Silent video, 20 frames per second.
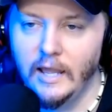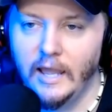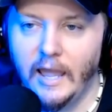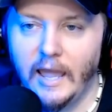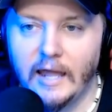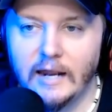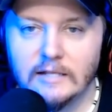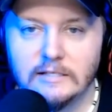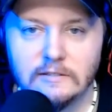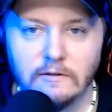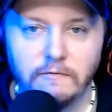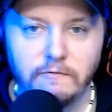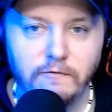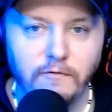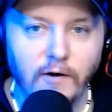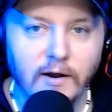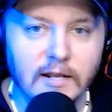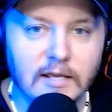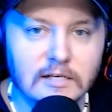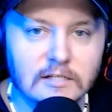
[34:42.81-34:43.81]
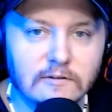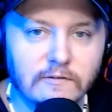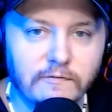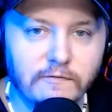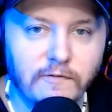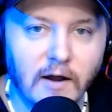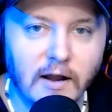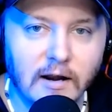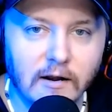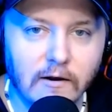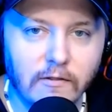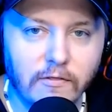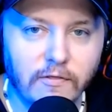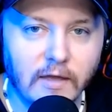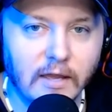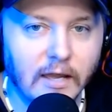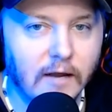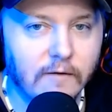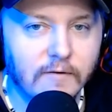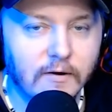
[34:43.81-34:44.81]
and it's the funniest fucking
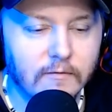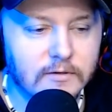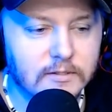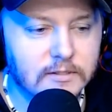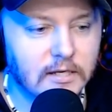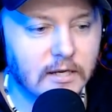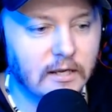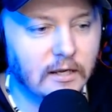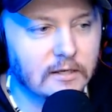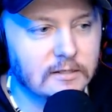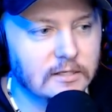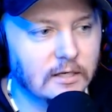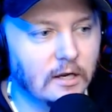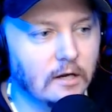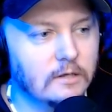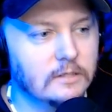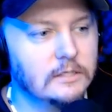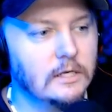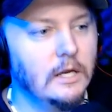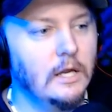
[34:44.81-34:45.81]
thing I've ever seen, because he goes,